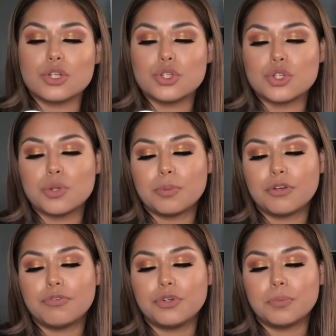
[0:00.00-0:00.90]

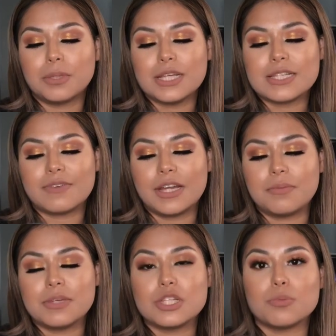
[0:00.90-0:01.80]
Superfood Plus
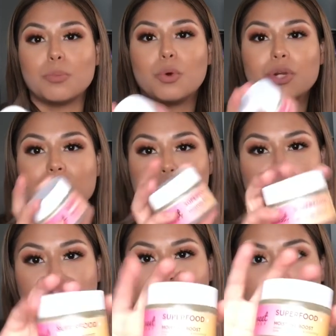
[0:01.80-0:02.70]
Vitamins Moisture